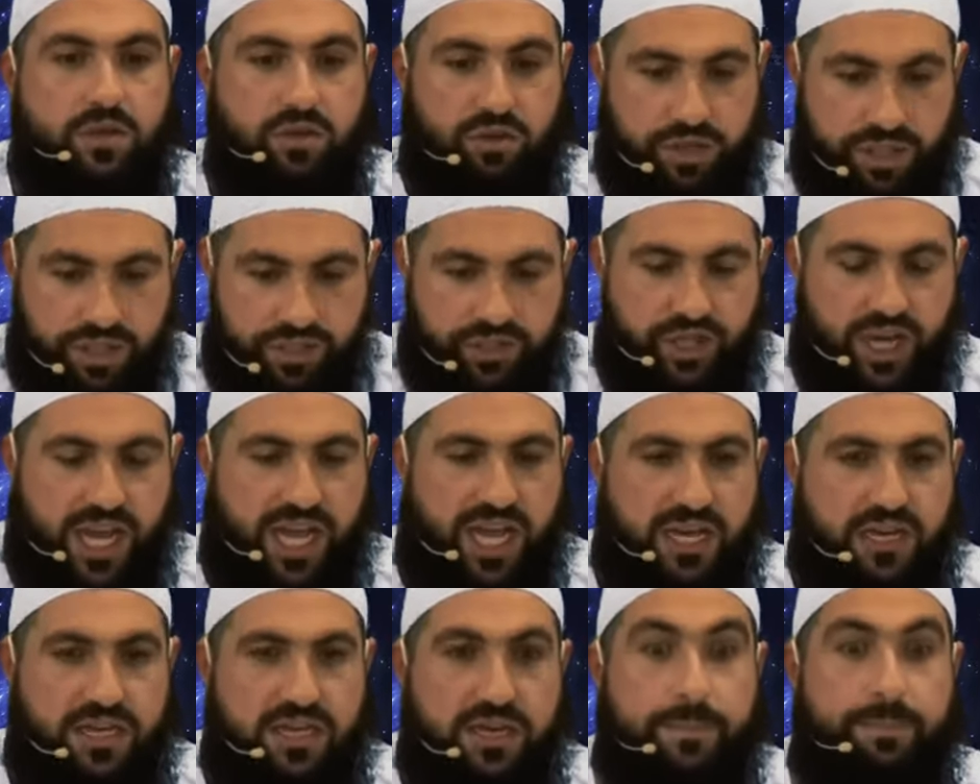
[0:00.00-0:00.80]

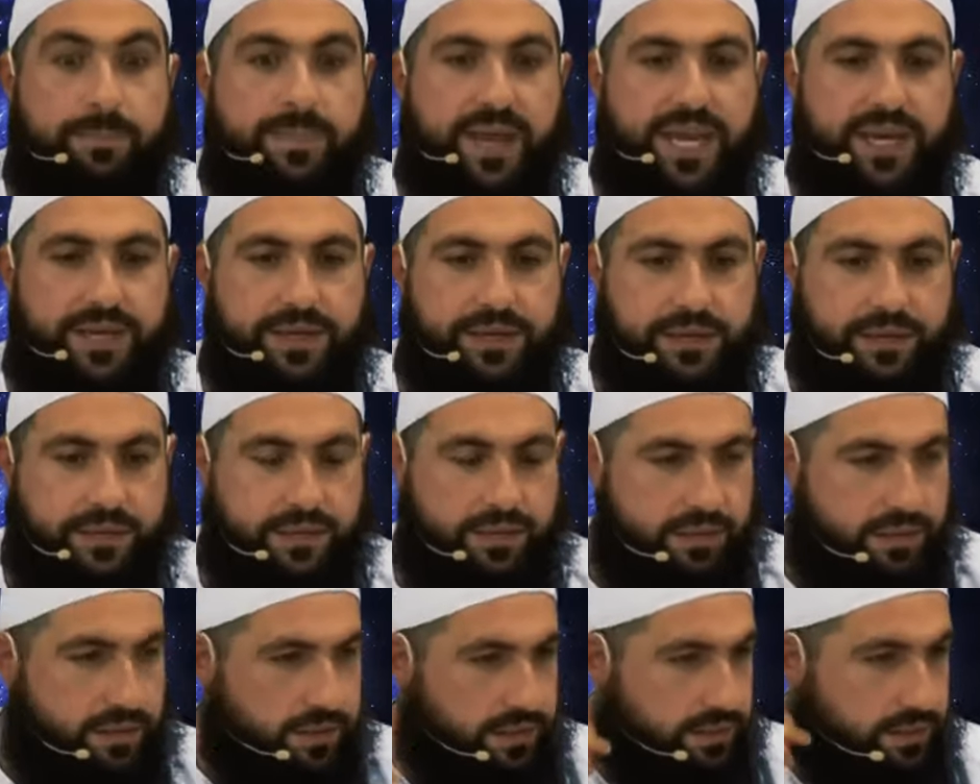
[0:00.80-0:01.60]
Rijal, men.
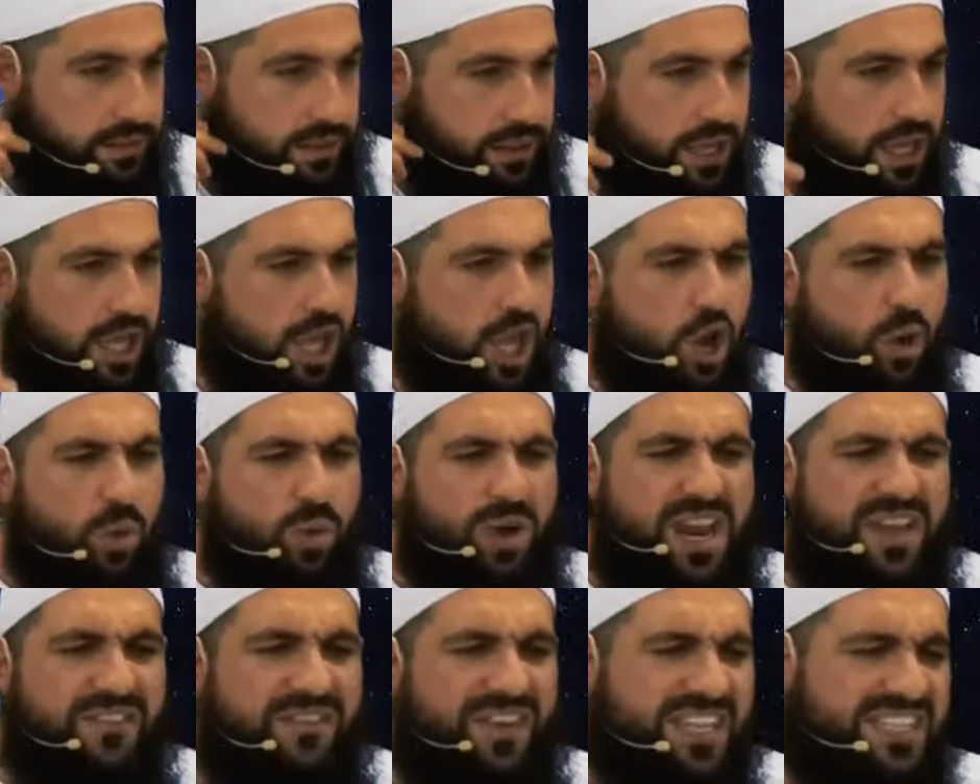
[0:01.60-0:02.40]

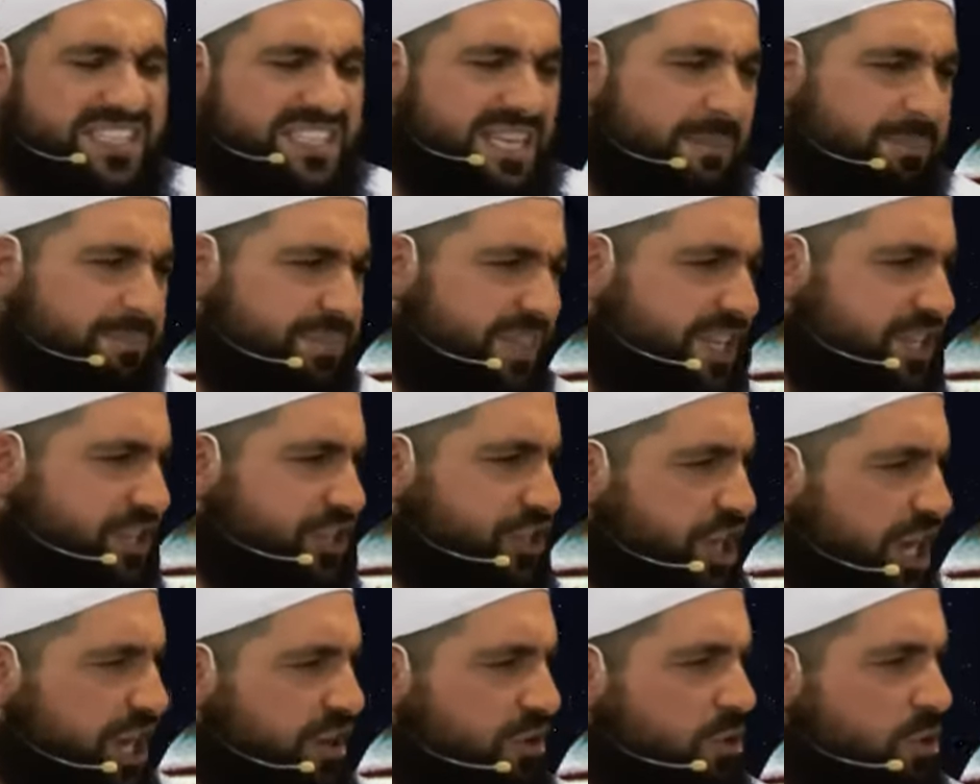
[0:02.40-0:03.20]
Whenever it's
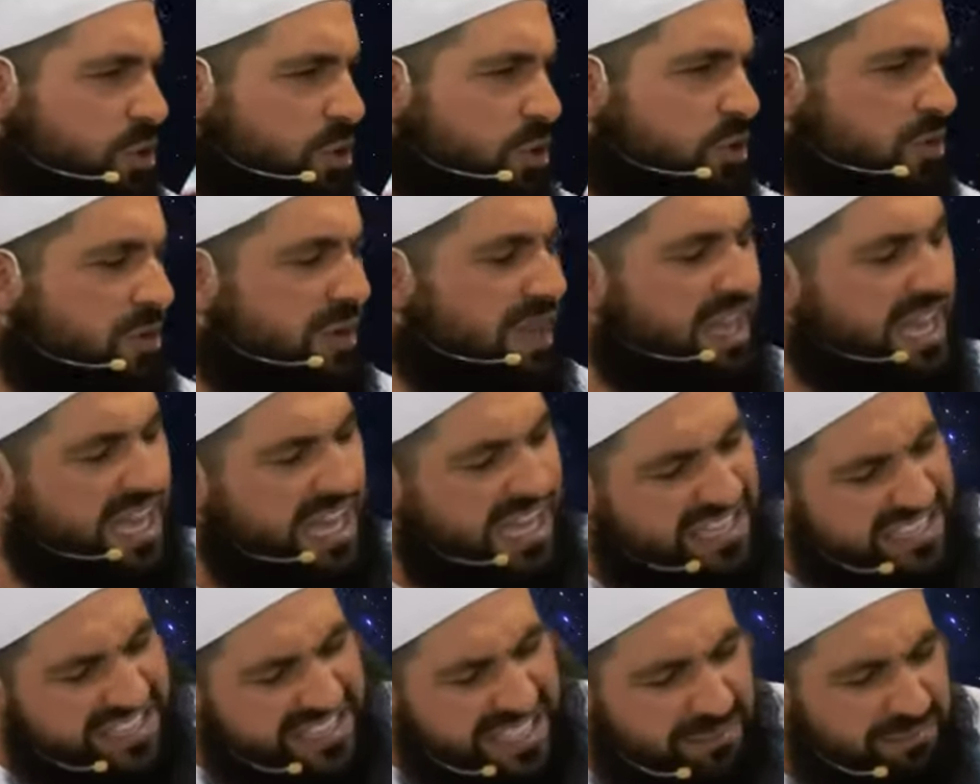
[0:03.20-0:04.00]
something general,
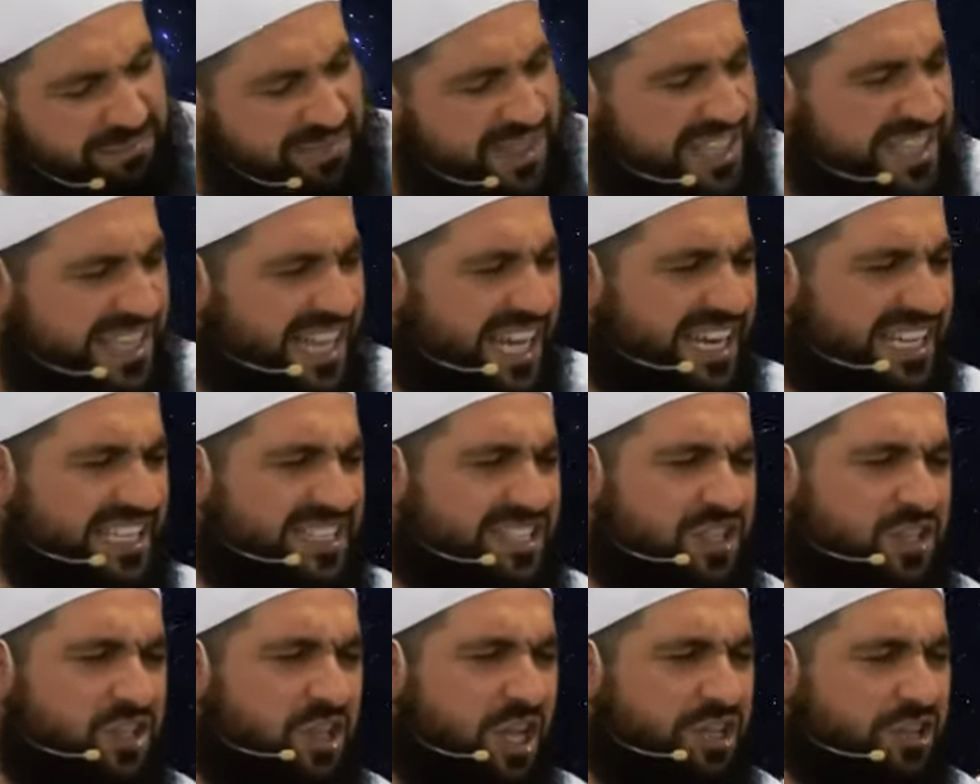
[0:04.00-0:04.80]
it's something that
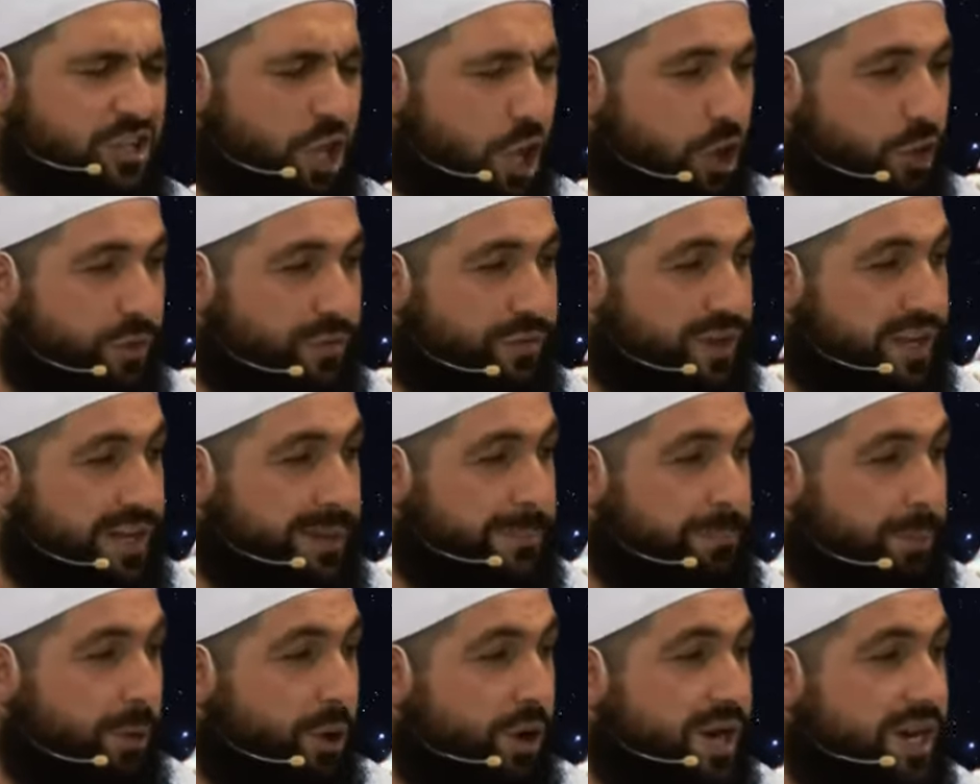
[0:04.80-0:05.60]
is not
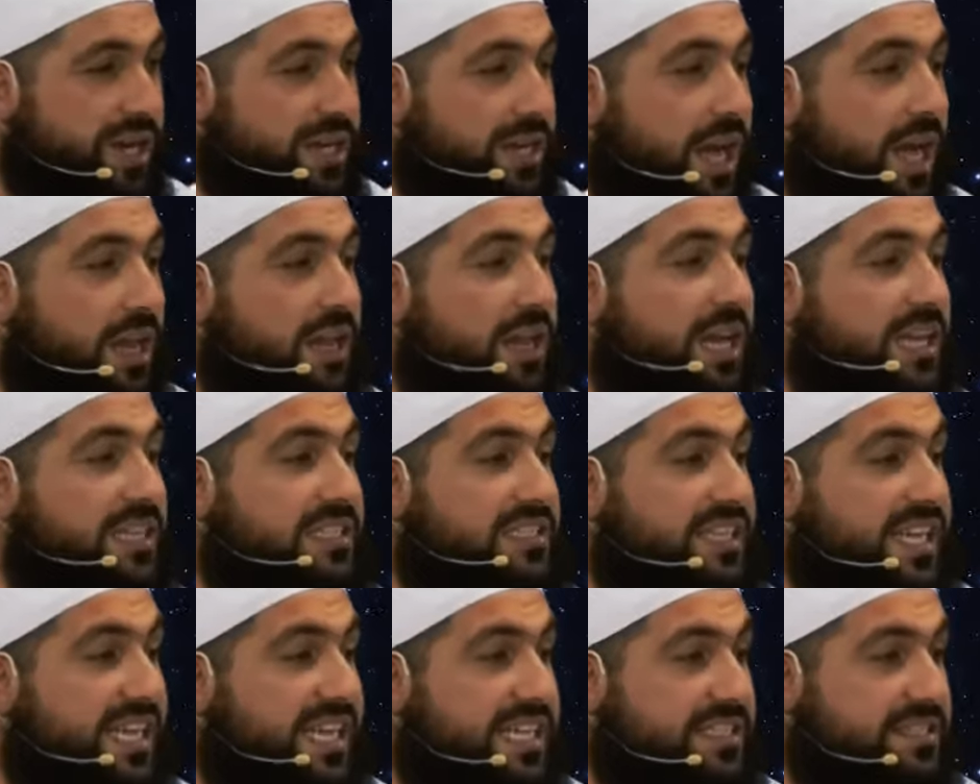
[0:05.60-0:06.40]
overly important,
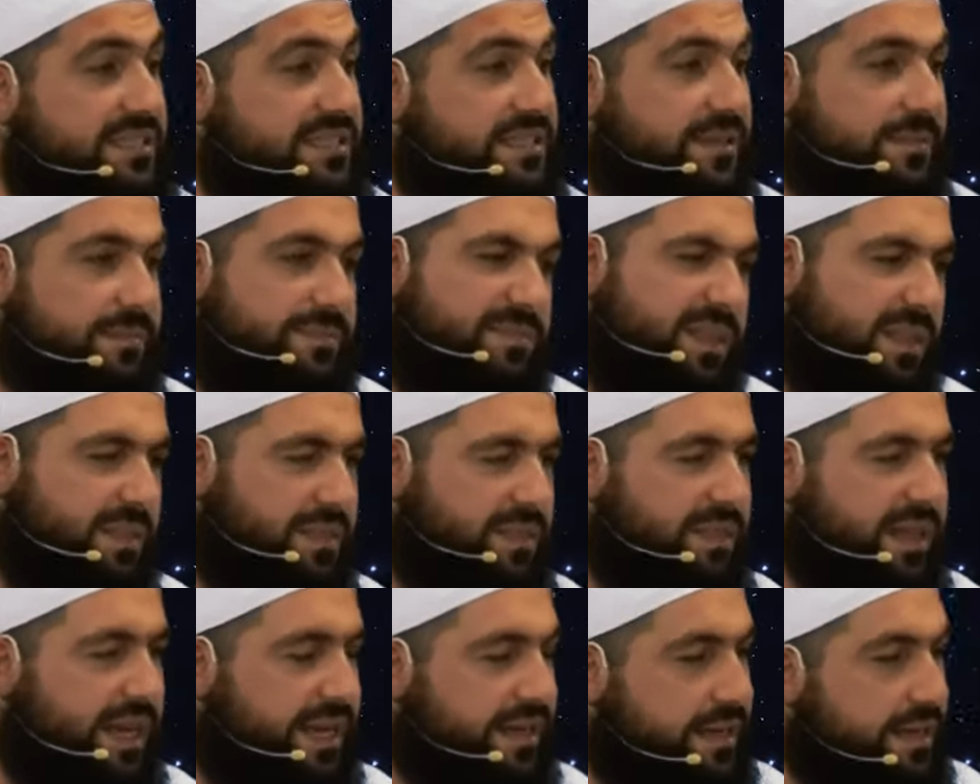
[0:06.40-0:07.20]
Allah says
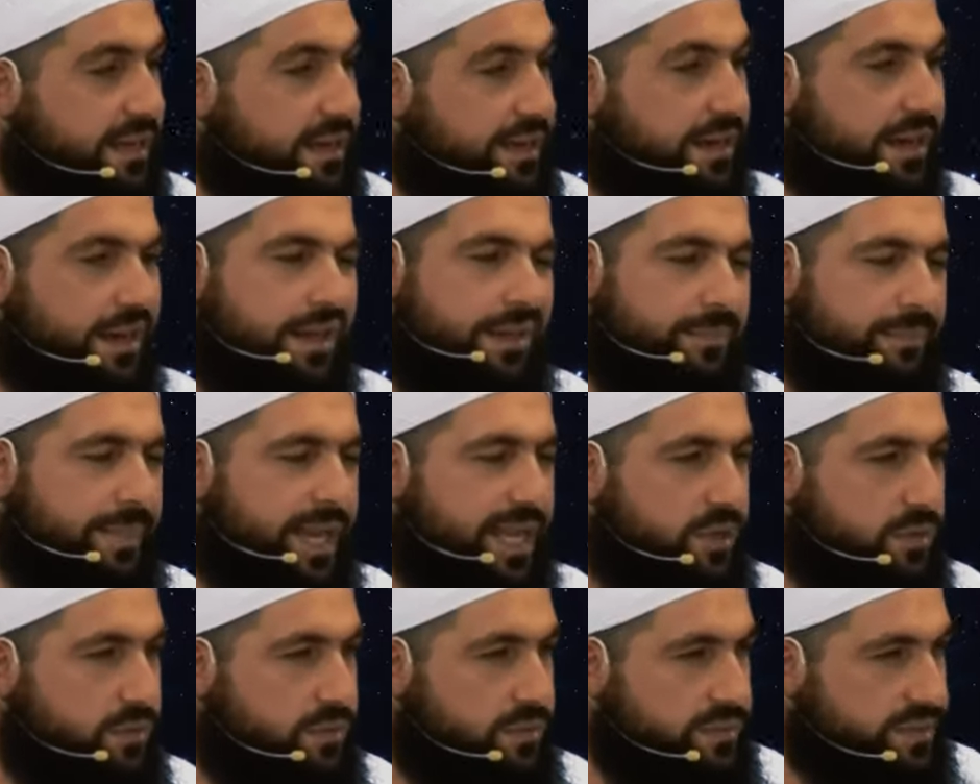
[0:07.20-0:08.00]
Dhakar,
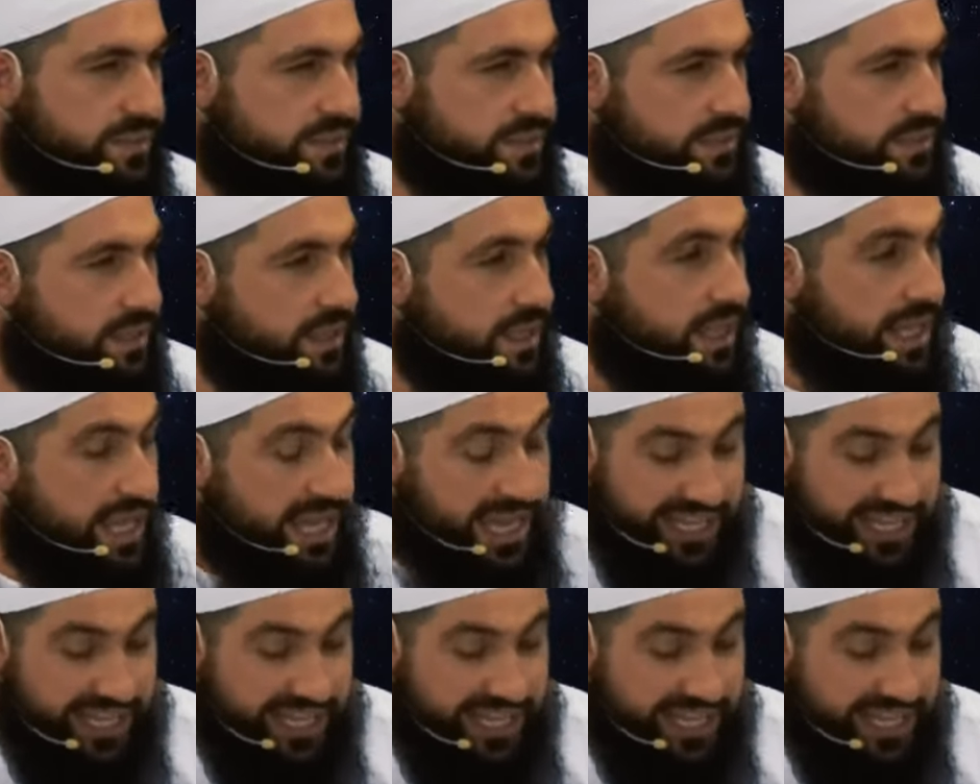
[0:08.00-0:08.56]
males.